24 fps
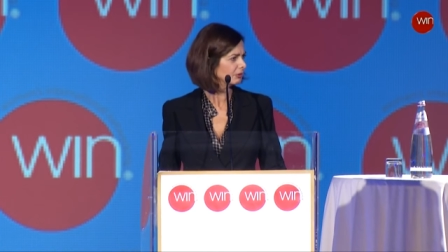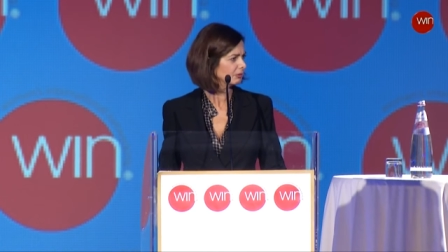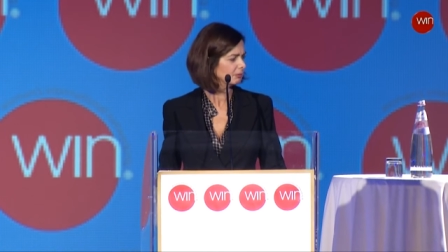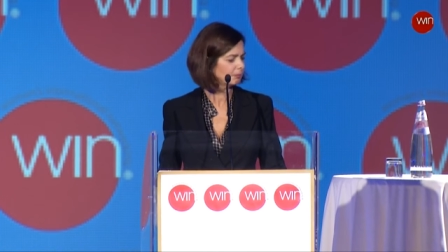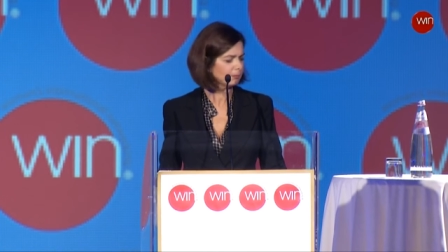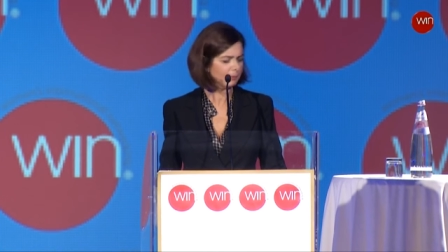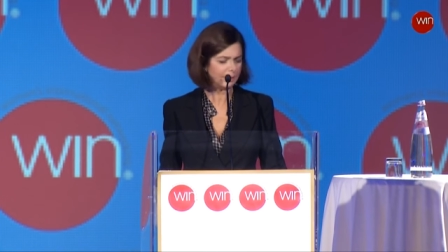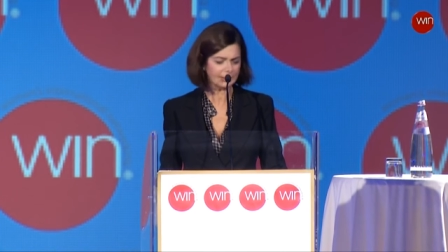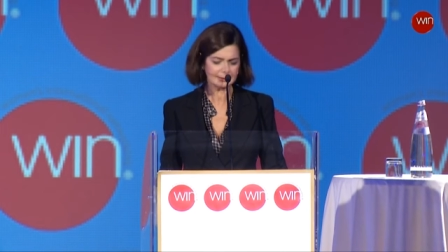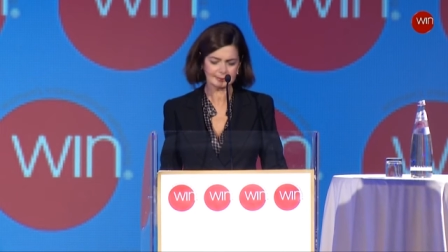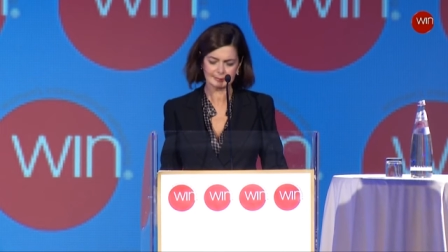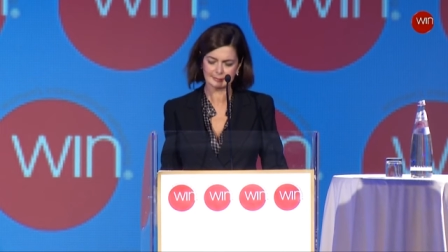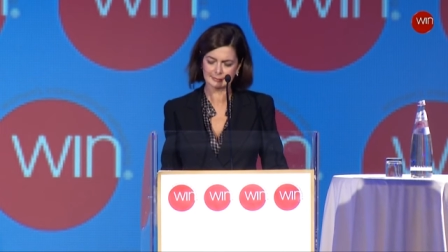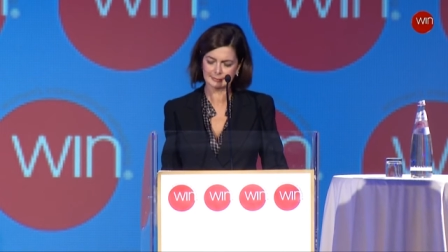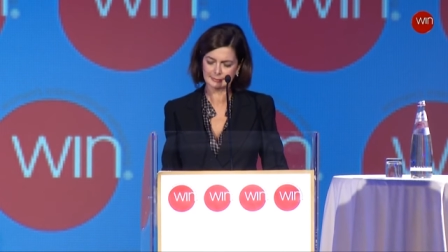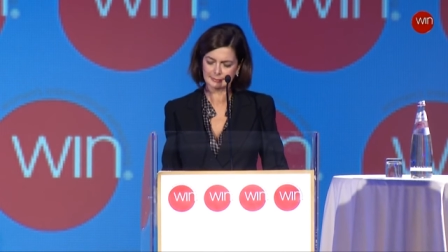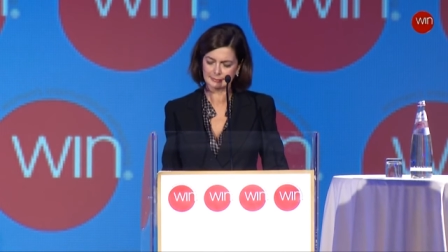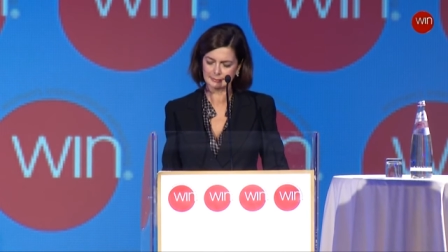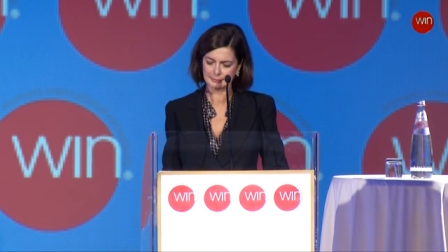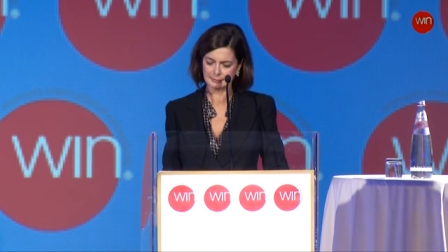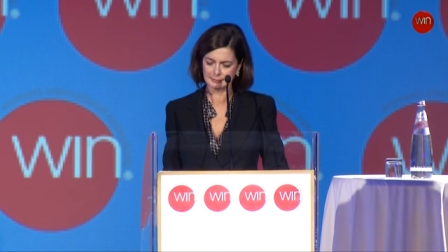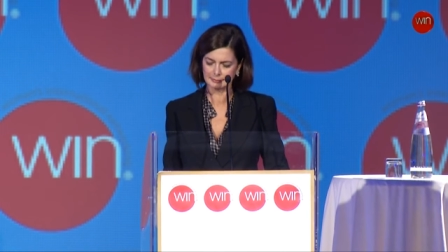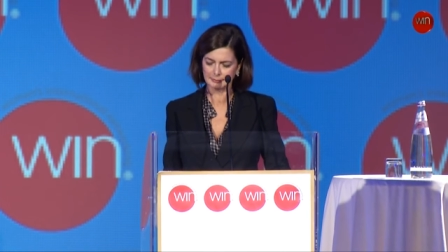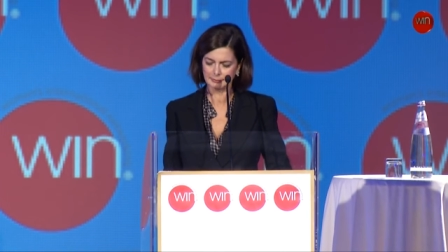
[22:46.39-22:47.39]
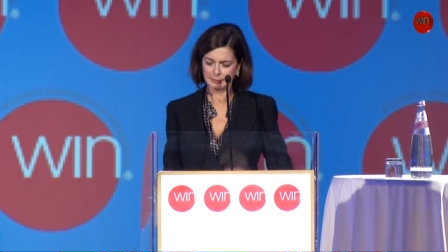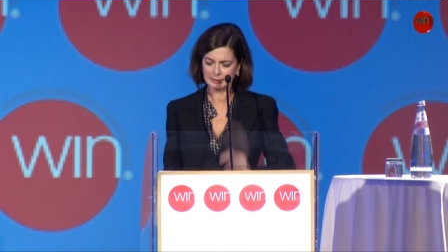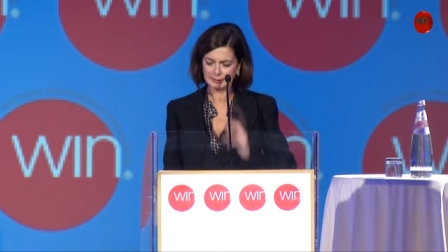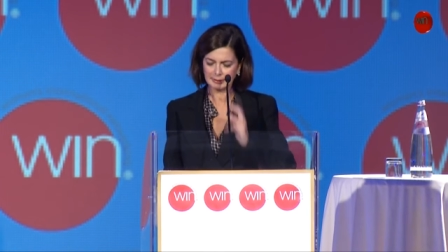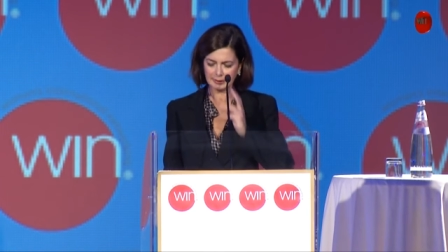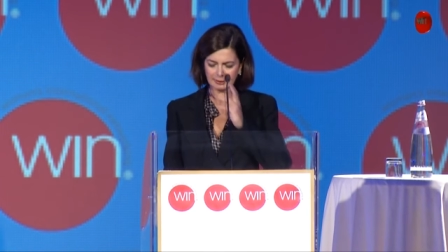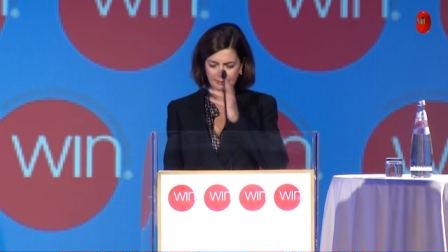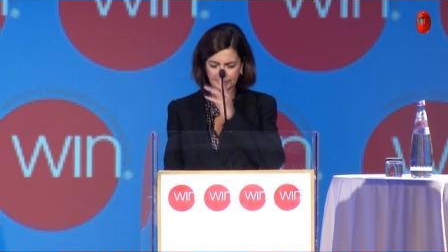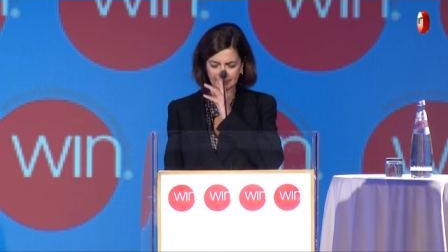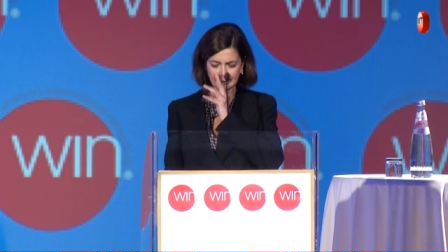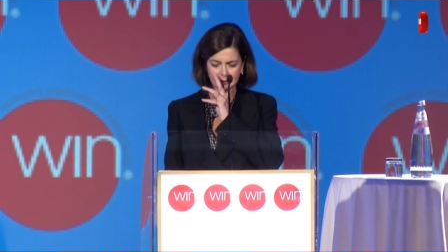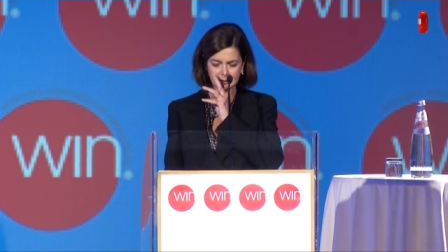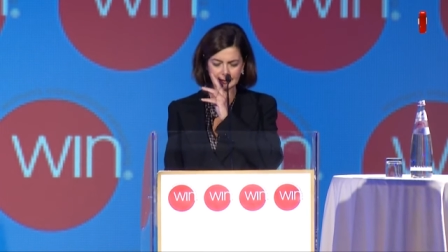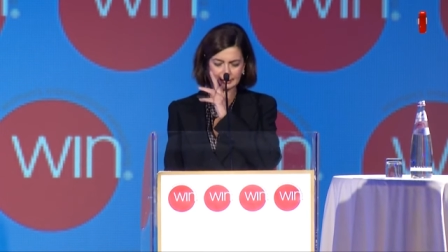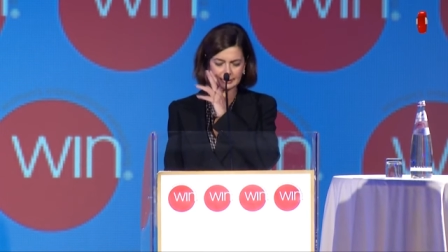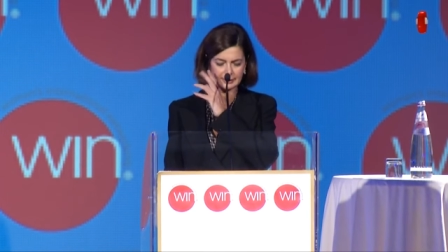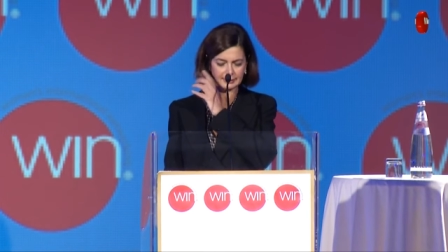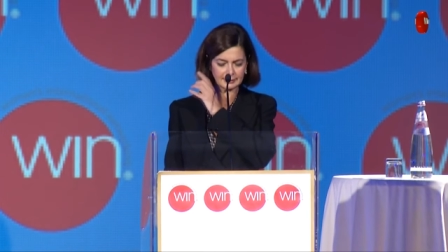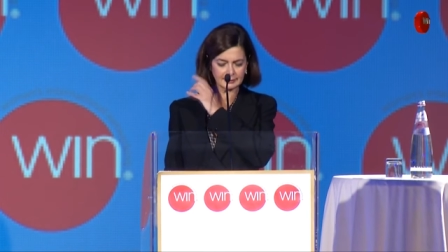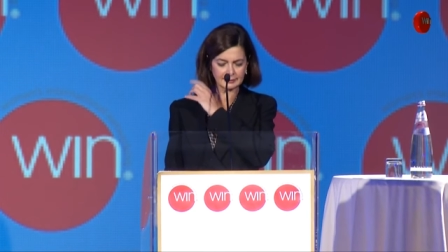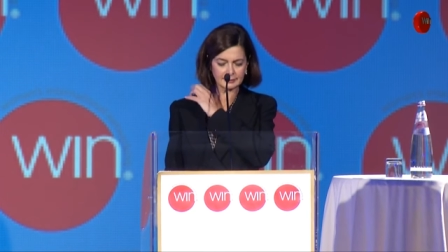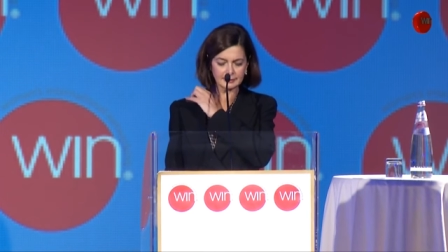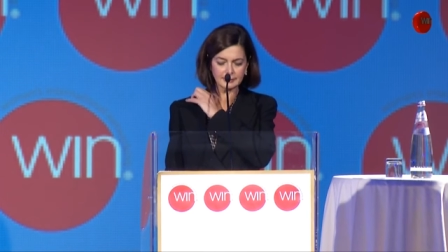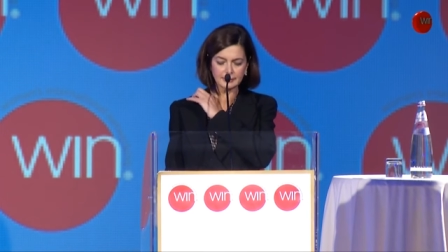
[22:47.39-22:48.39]
But I think
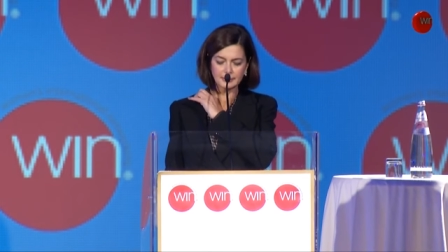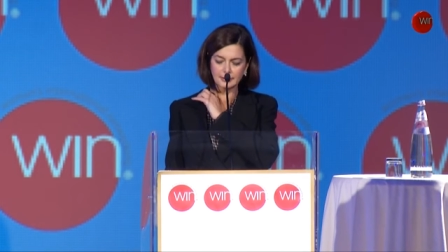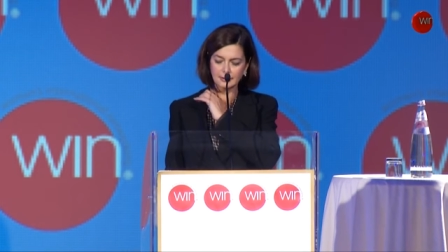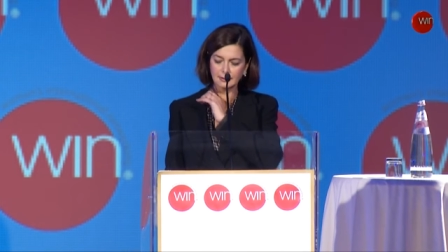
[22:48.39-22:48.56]
that